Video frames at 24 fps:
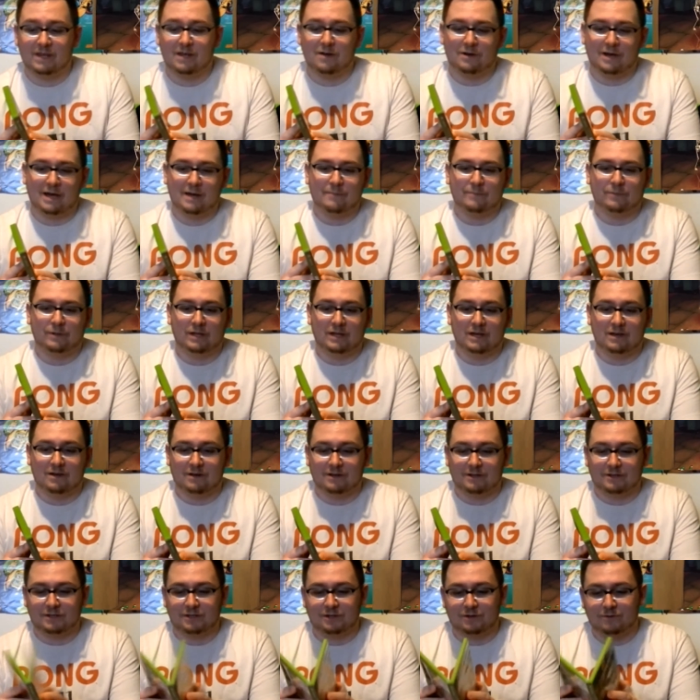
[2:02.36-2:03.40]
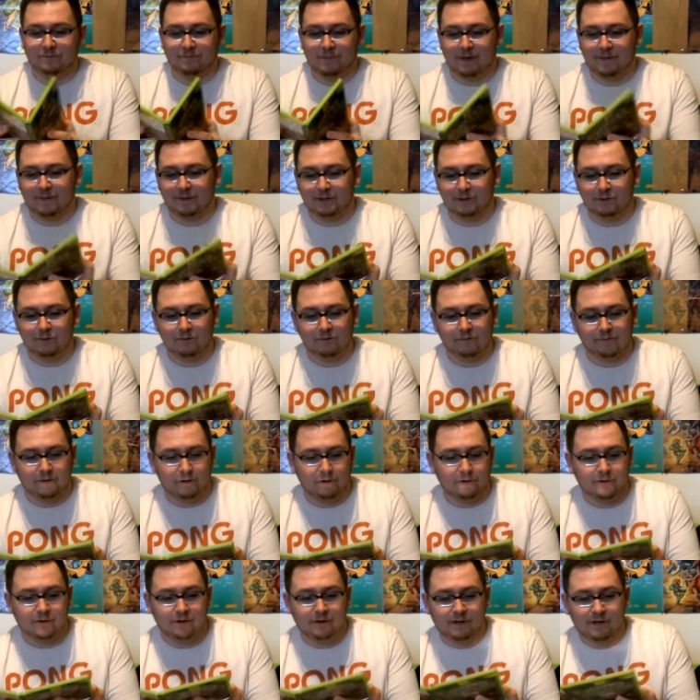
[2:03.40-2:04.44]
video gameplay on it soon. Maybe do a
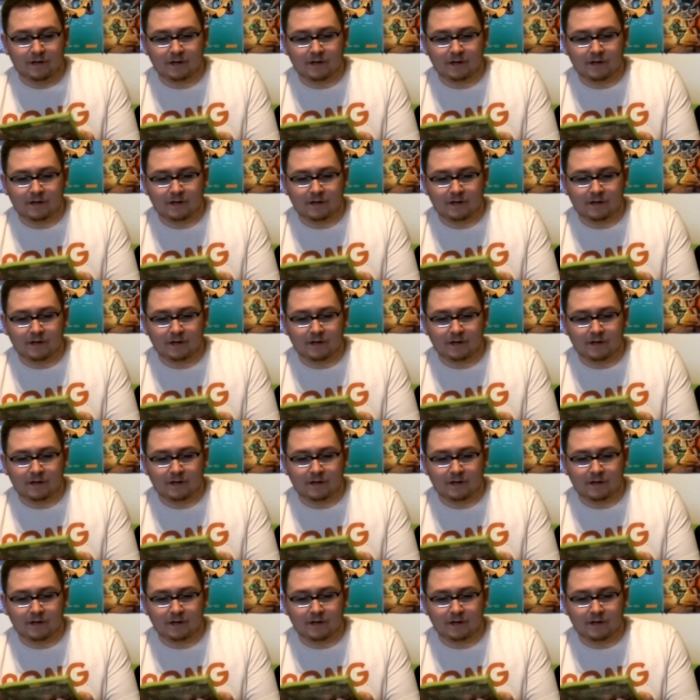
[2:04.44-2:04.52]
review.